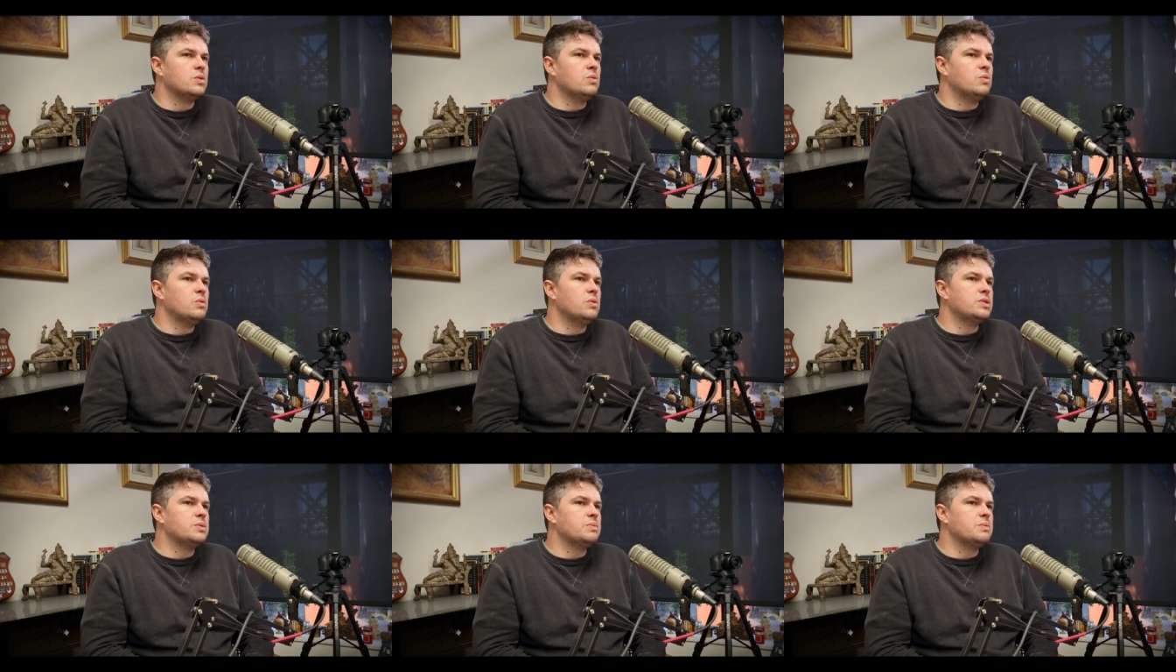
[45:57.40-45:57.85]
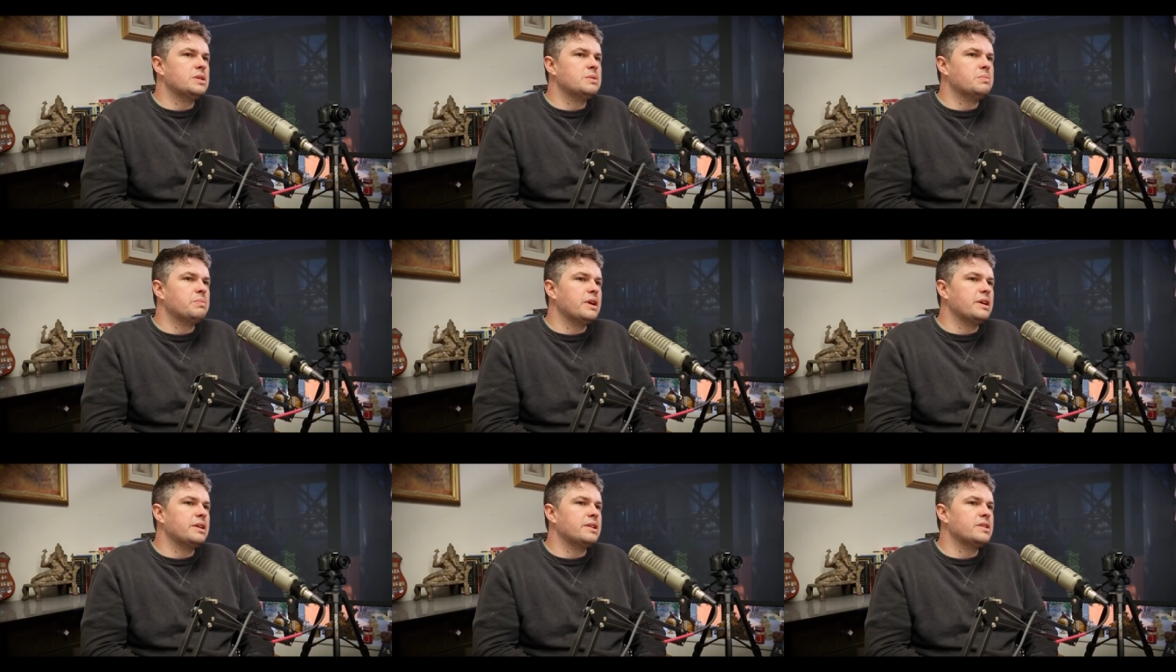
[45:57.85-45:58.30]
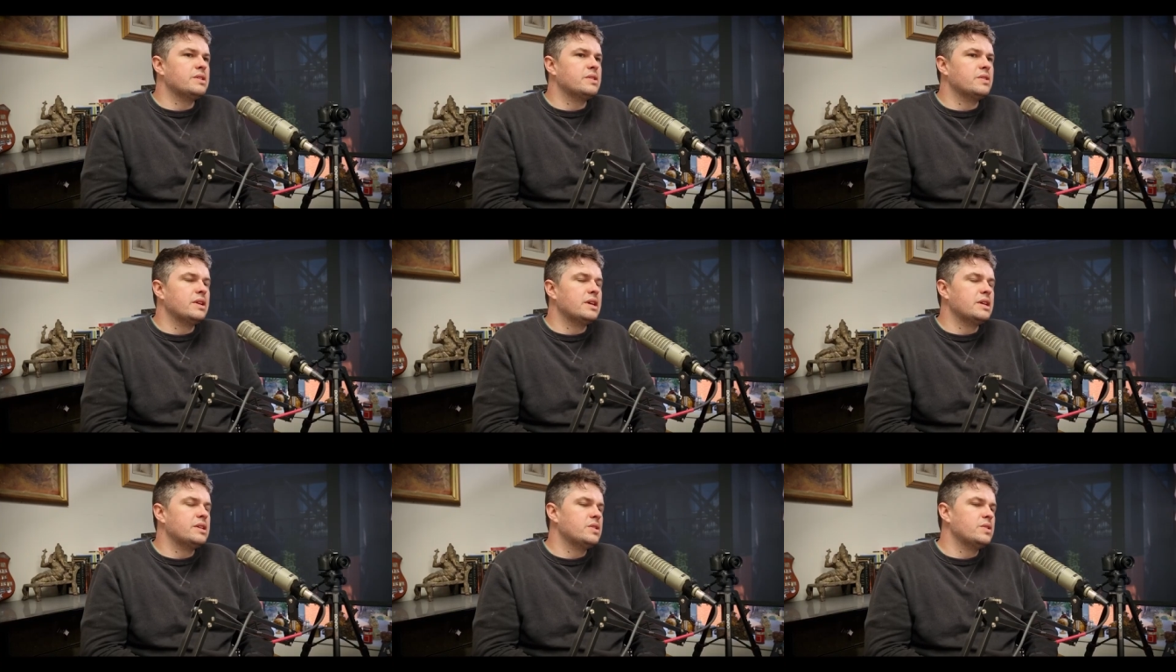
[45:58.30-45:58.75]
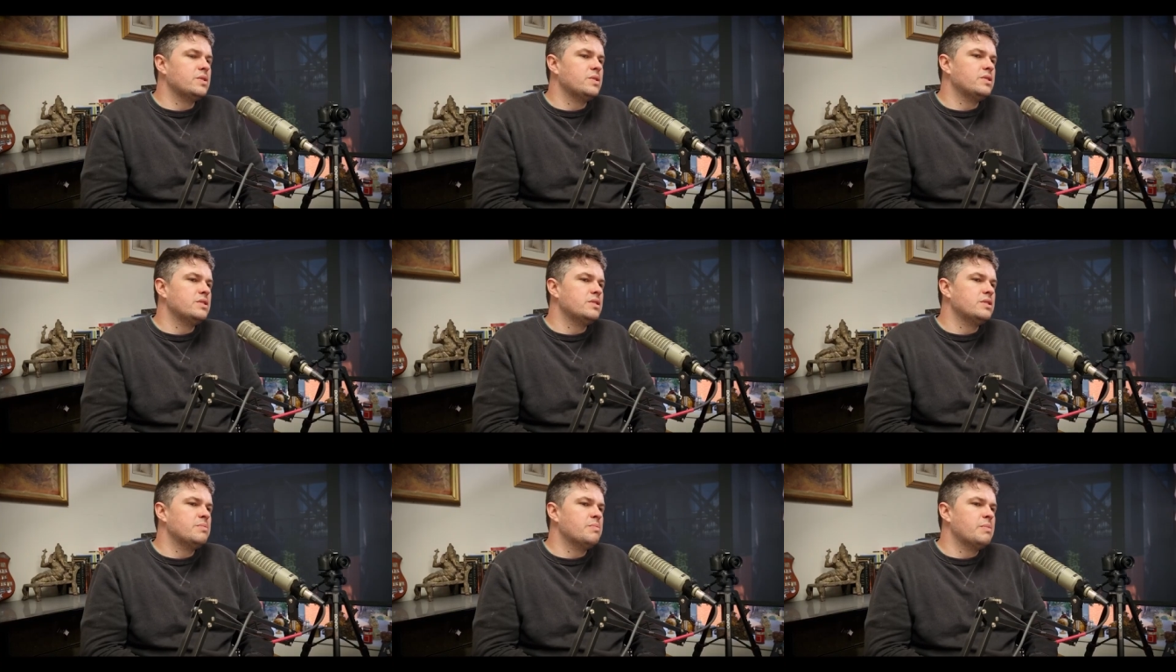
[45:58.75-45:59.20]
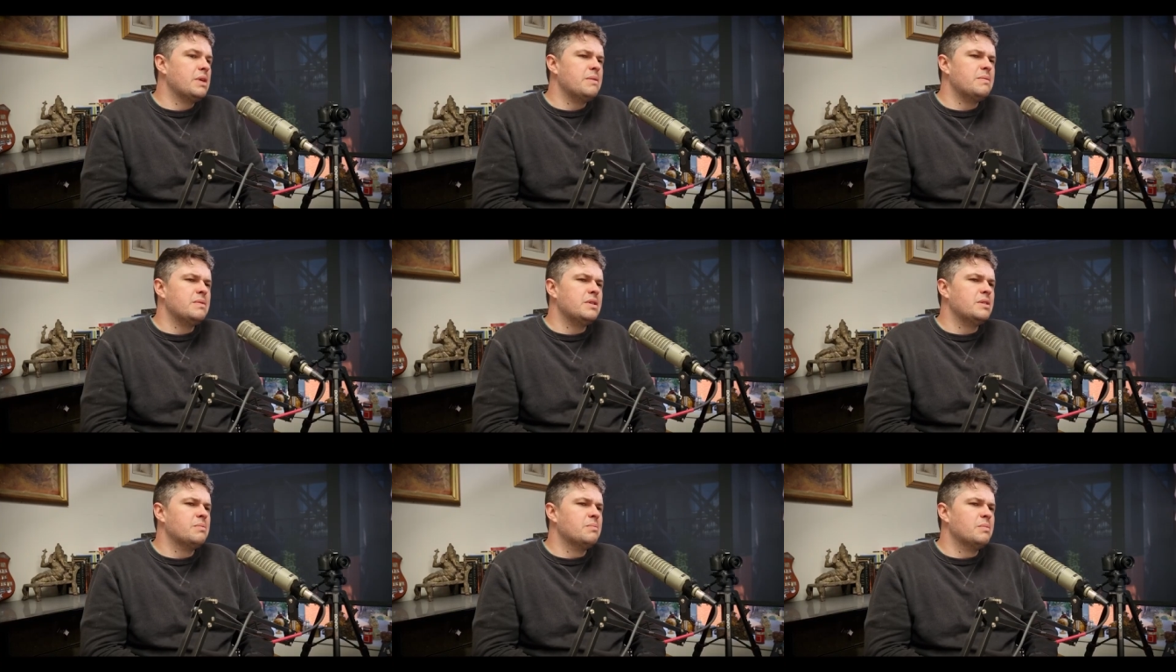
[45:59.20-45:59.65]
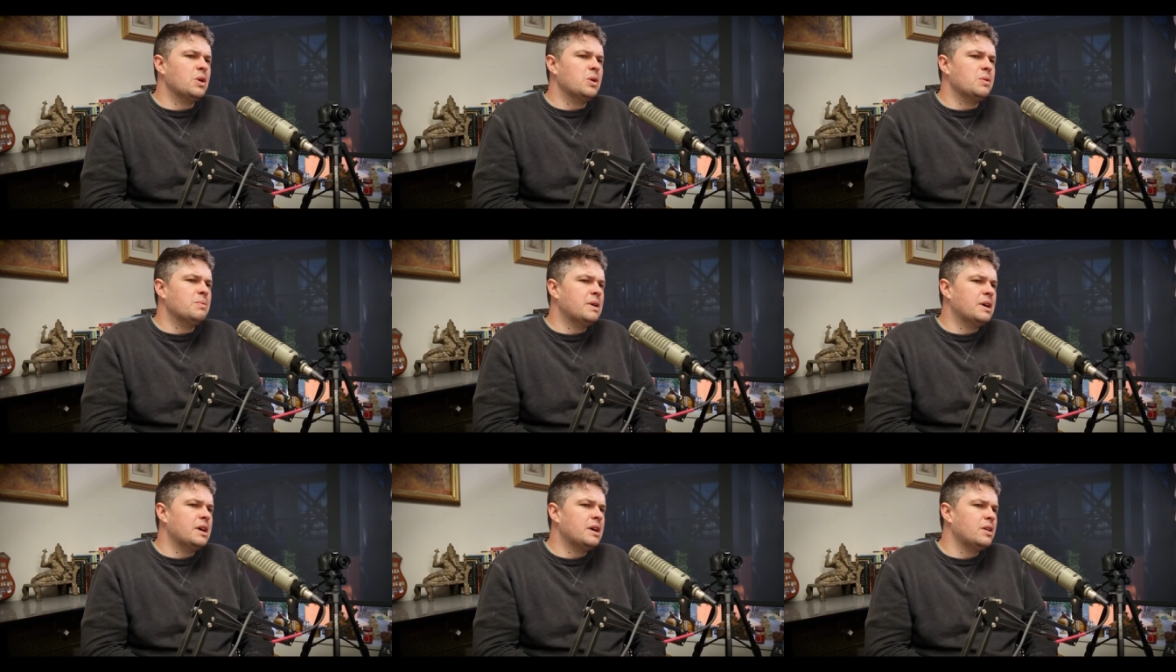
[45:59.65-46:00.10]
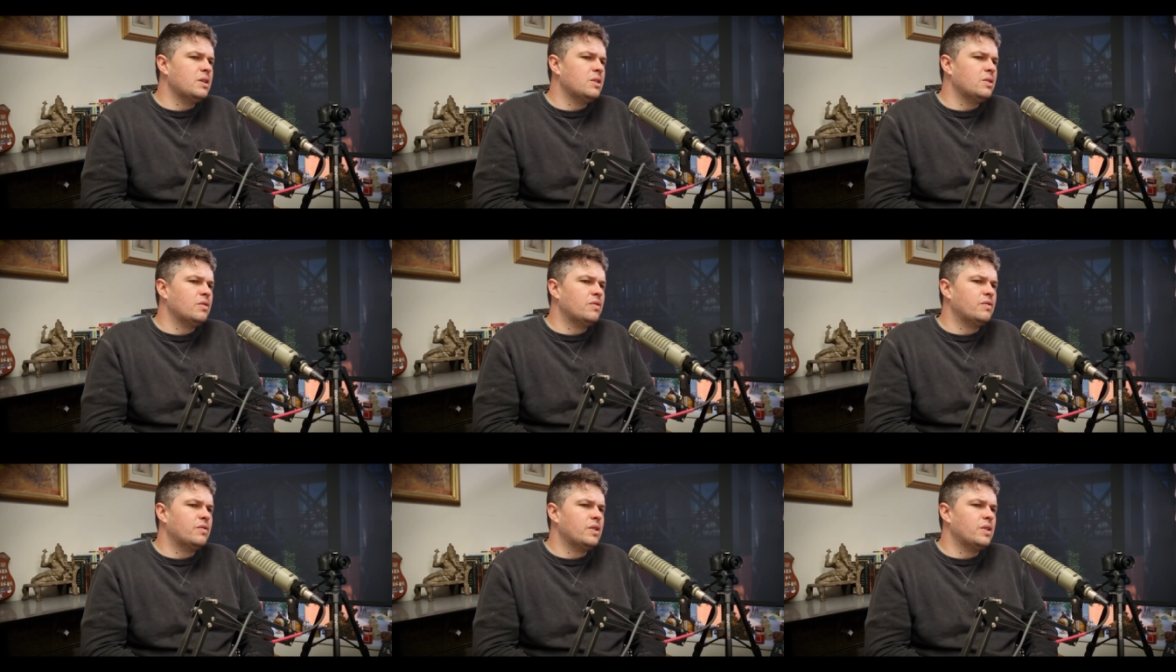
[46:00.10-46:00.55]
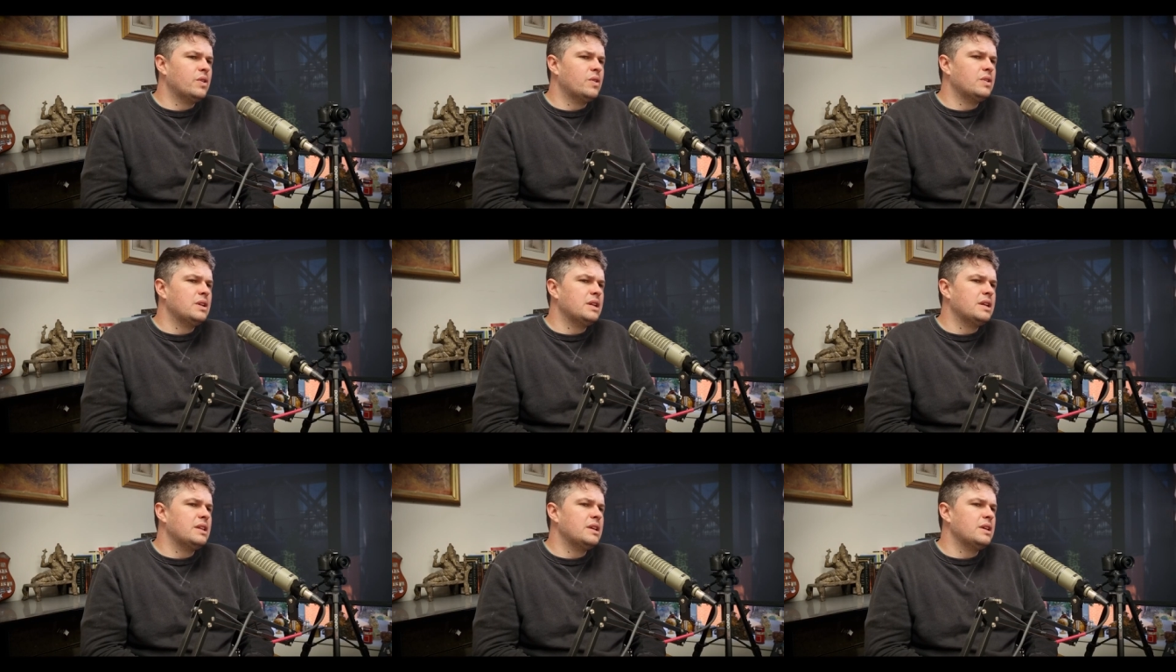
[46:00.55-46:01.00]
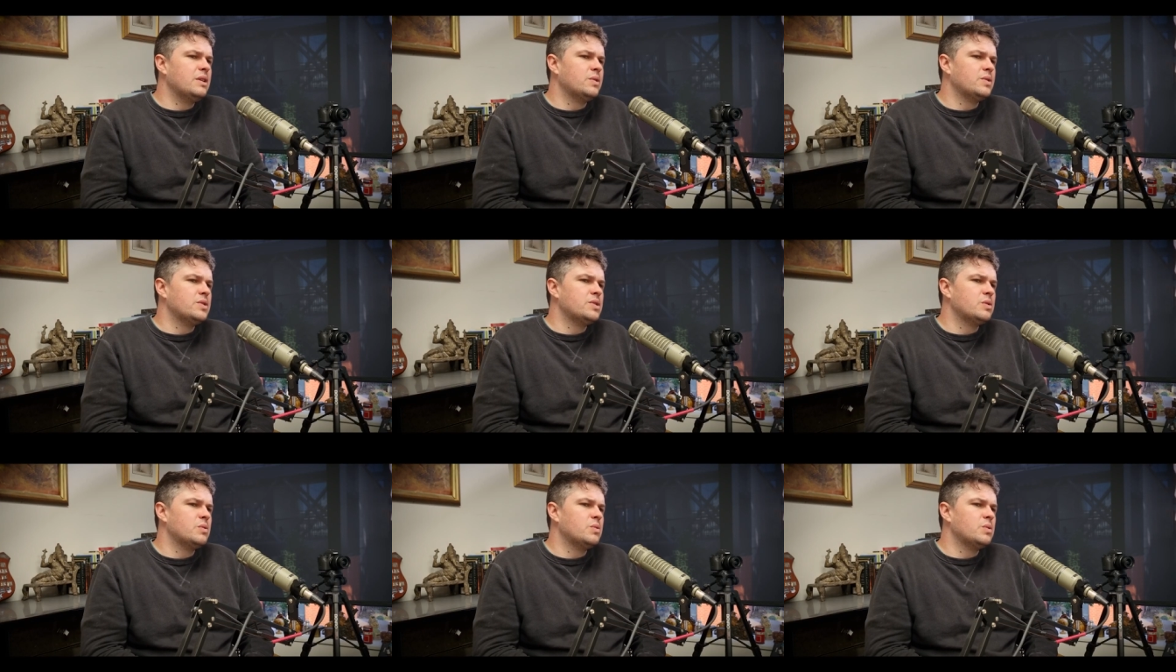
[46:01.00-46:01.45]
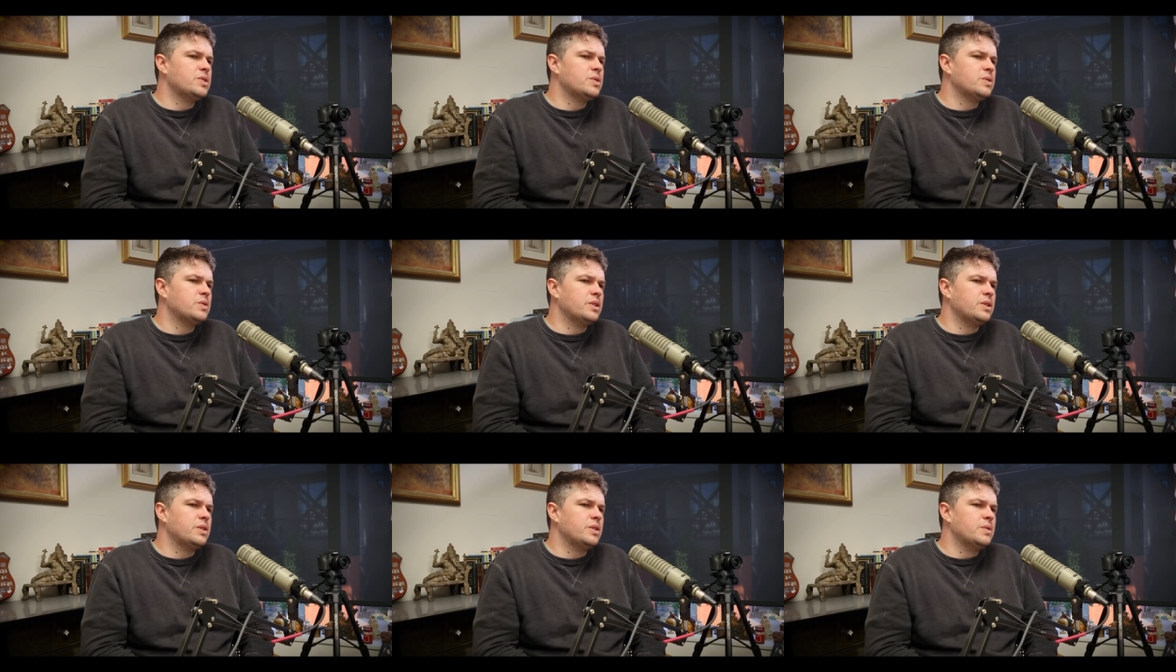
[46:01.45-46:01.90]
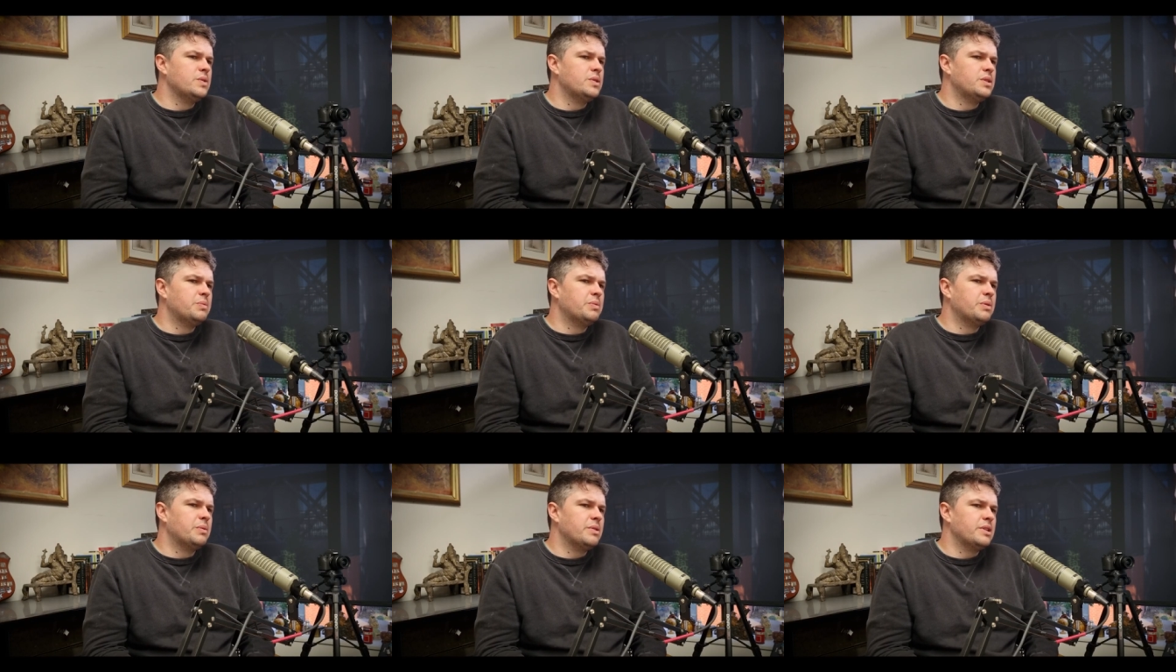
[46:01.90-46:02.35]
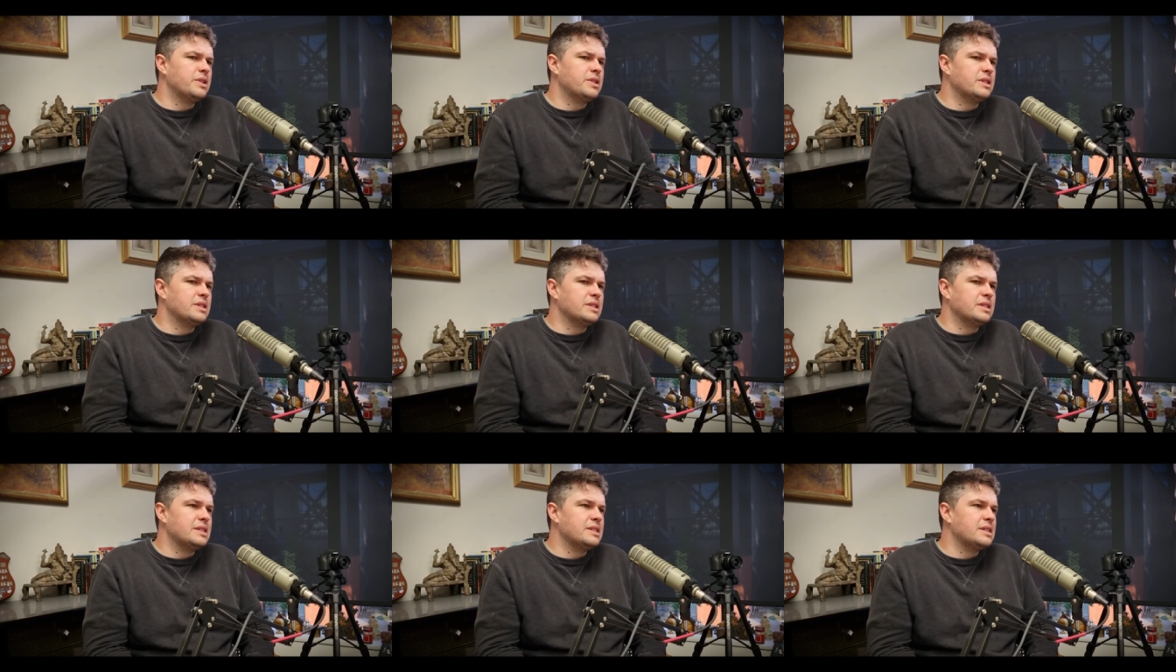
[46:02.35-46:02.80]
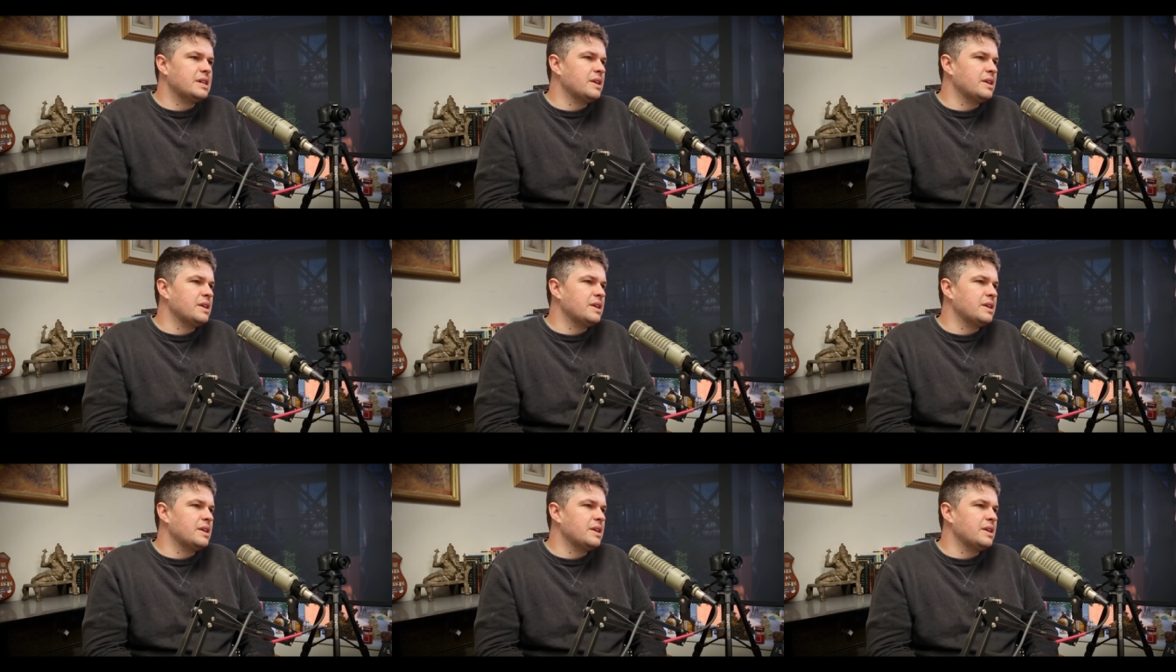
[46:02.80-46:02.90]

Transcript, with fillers: So what's best practice on there? So you, you maybe mobile or phone, and then also what sort of user permissions?